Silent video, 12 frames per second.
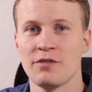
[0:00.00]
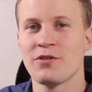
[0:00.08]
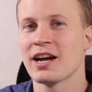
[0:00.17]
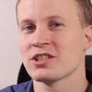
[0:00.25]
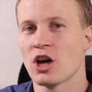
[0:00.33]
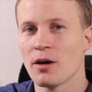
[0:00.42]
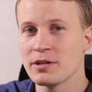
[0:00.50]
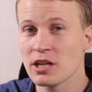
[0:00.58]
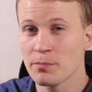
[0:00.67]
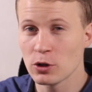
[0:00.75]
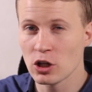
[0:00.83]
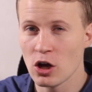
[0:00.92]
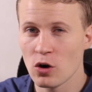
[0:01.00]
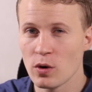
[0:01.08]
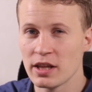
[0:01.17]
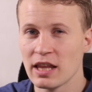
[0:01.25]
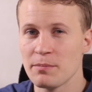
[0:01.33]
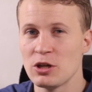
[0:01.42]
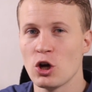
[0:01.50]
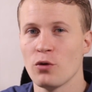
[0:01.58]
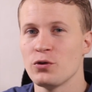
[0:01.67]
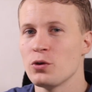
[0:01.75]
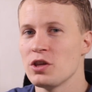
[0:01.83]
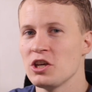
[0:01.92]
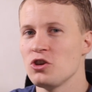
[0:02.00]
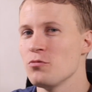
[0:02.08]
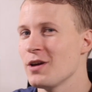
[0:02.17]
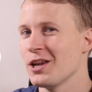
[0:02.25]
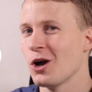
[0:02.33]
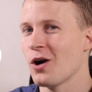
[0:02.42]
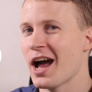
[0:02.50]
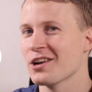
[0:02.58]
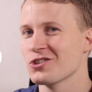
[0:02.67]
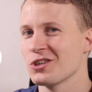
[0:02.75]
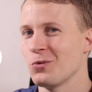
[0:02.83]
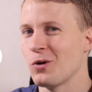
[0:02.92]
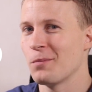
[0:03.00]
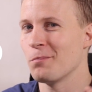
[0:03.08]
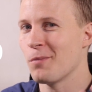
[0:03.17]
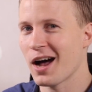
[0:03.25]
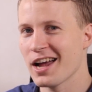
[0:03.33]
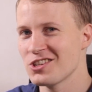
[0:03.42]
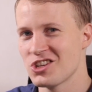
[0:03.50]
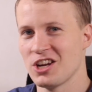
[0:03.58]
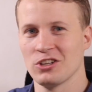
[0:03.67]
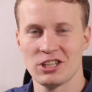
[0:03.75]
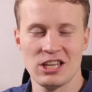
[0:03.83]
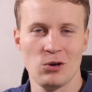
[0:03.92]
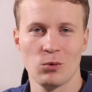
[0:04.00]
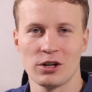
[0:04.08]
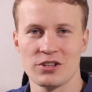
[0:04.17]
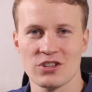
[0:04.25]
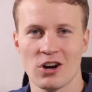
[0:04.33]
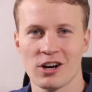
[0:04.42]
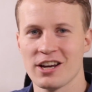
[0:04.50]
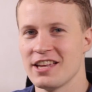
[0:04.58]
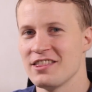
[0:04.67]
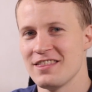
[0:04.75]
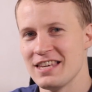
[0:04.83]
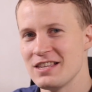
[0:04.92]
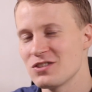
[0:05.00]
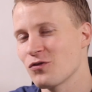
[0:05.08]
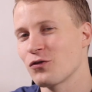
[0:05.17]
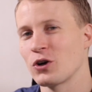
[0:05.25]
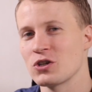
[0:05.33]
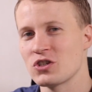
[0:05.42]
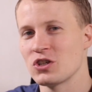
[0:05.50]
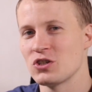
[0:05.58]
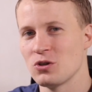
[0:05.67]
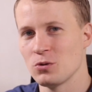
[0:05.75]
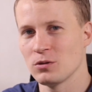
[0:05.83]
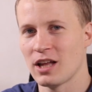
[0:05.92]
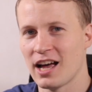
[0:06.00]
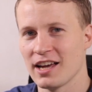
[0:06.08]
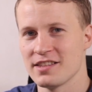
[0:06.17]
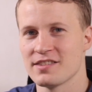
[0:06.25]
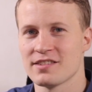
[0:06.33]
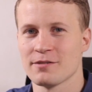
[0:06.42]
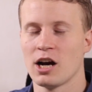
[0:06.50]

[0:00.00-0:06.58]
In fact, comment down below and let me know if you think you may know actually what my channel keywords are in these first two lines.